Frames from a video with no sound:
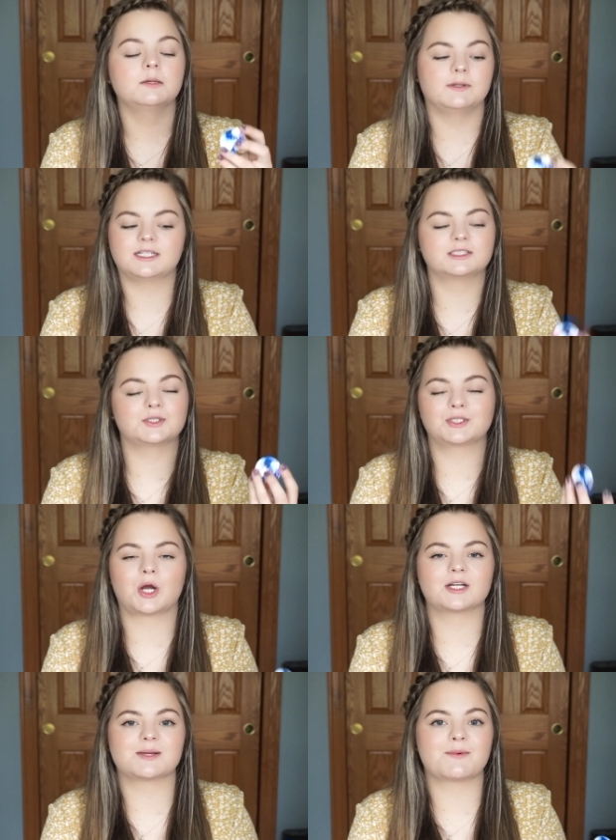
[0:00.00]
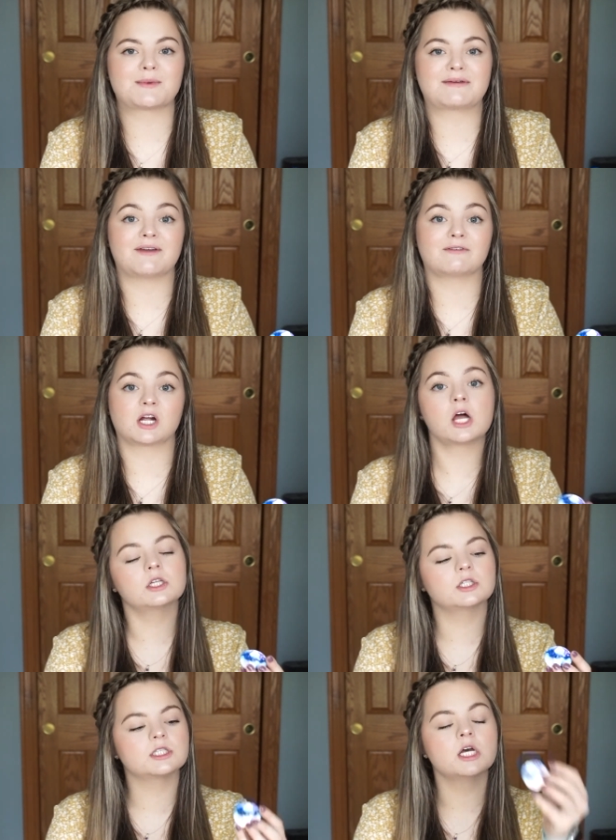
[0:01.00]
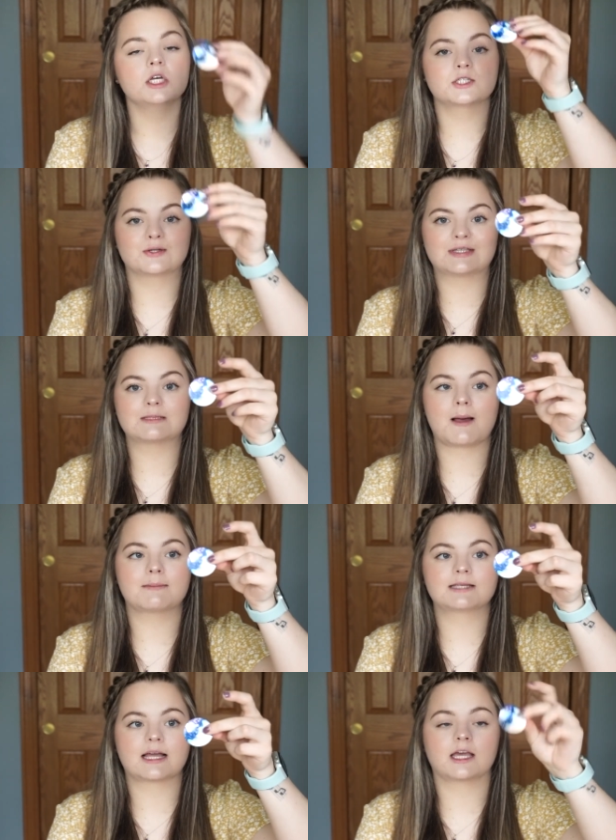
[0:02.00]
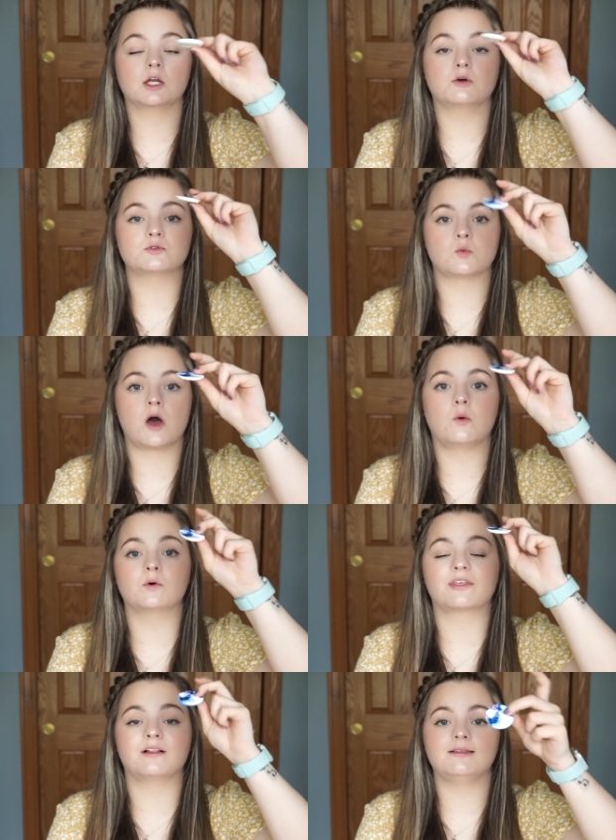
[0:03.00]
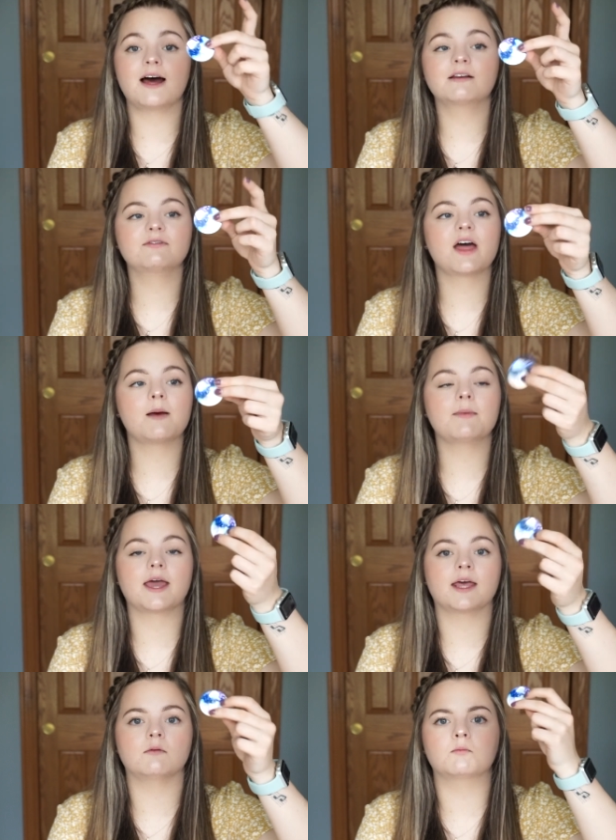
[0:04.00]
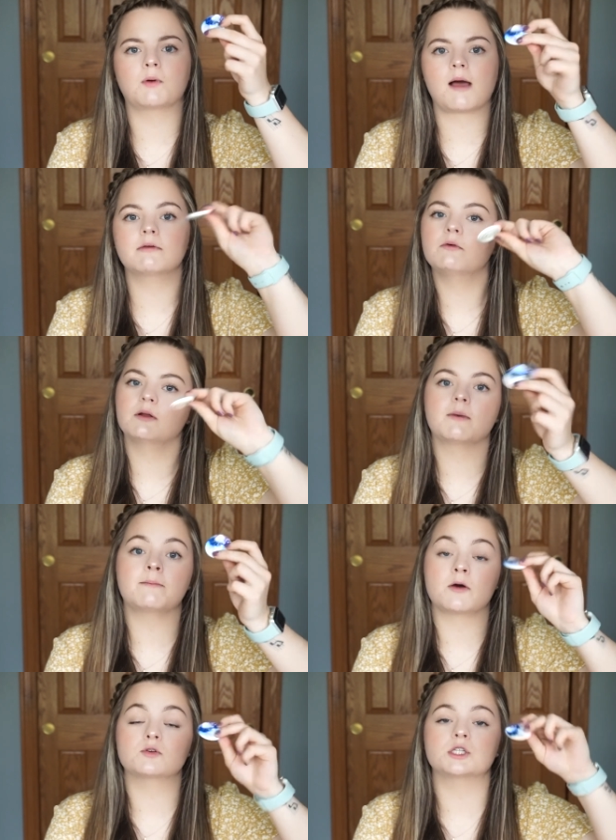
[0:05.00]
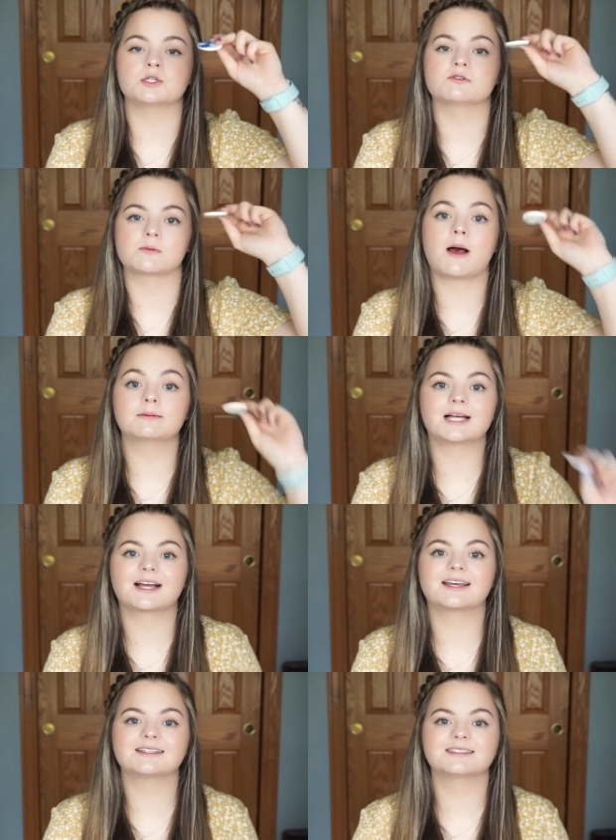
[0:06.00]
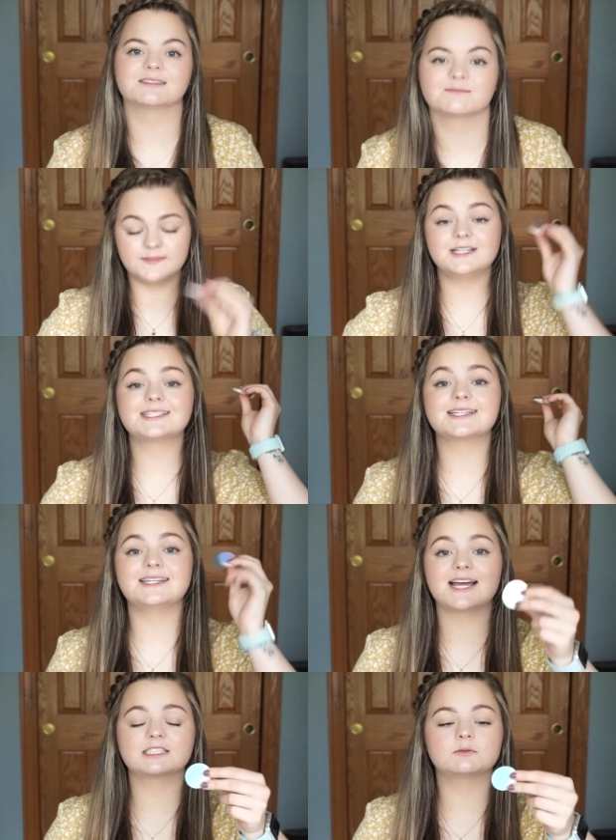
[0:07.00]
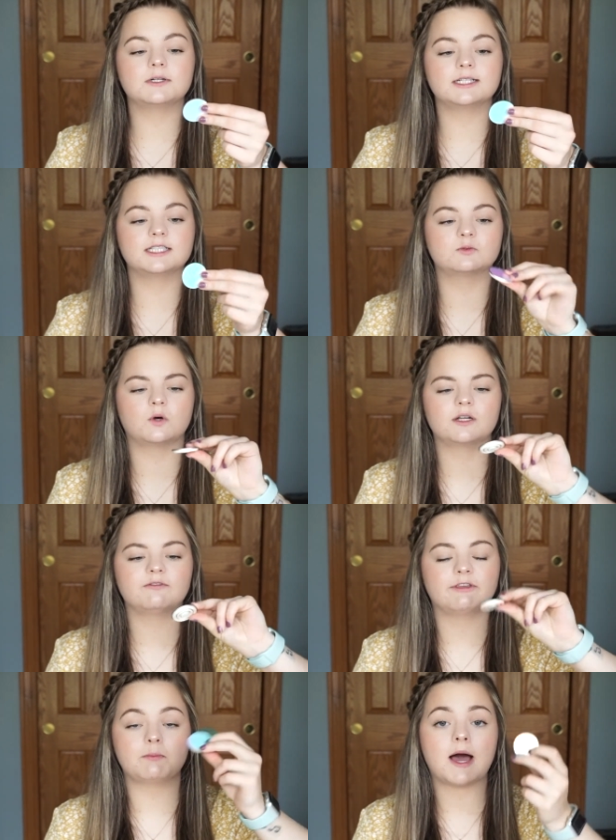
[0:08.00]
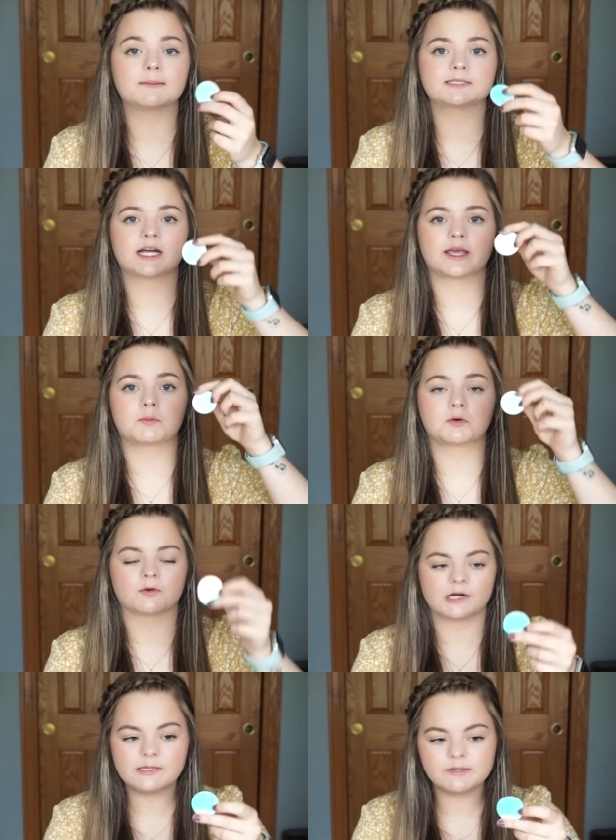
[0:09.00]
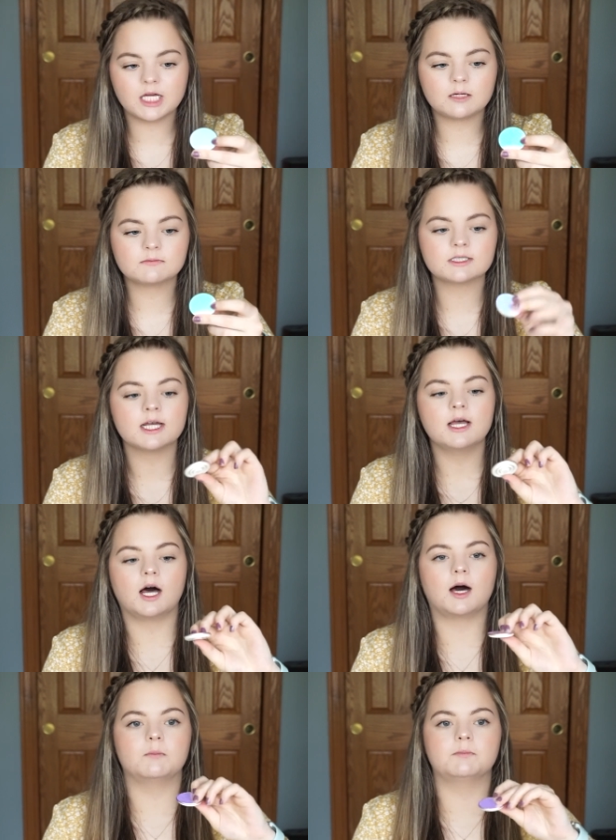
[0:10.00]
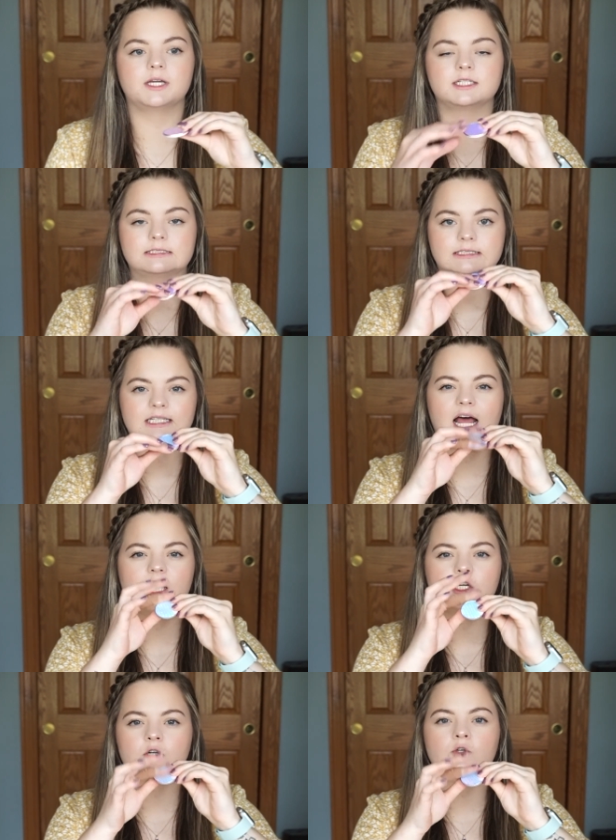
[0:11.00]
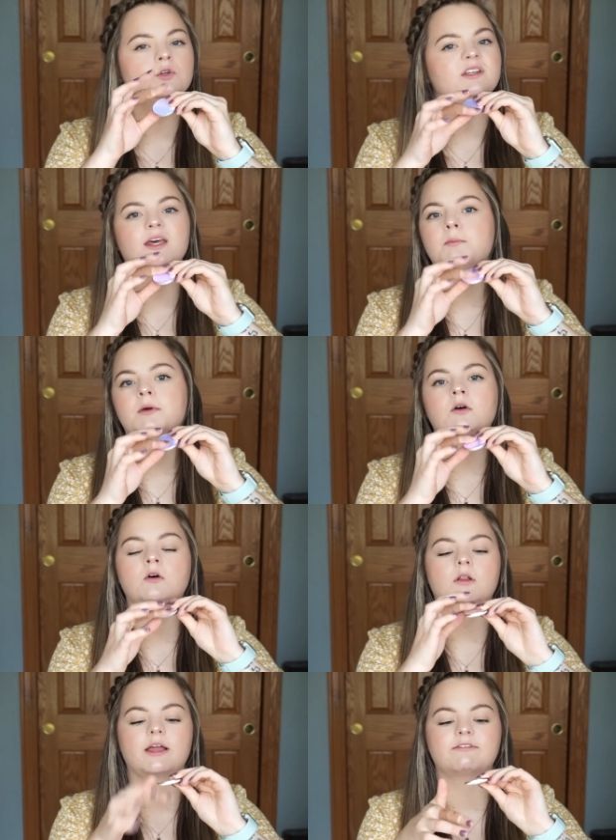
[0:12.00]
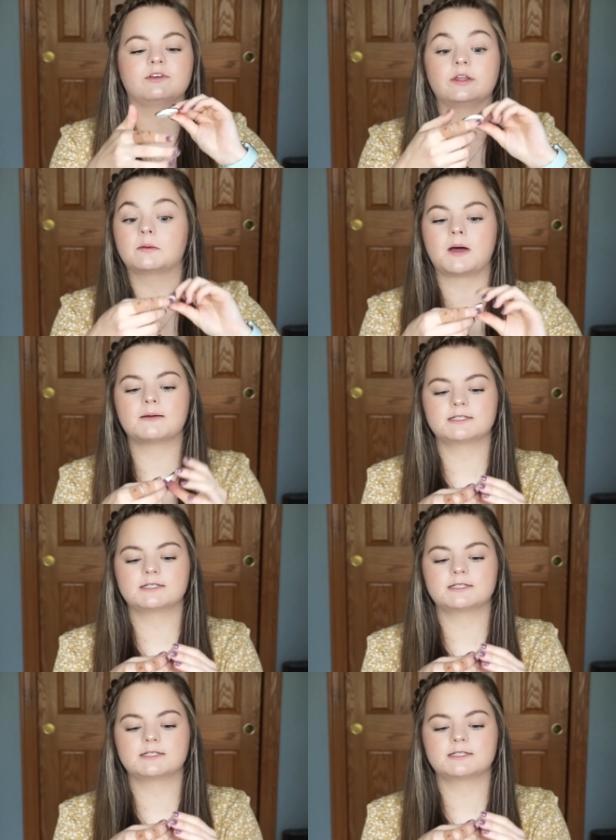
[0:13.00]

because those are some of my favorite colors. So this pop socket goes well with a lot of them, and probably one of my most used pop sockets. This next one is one of the pop socket premiums because it's not your typical like feeling pop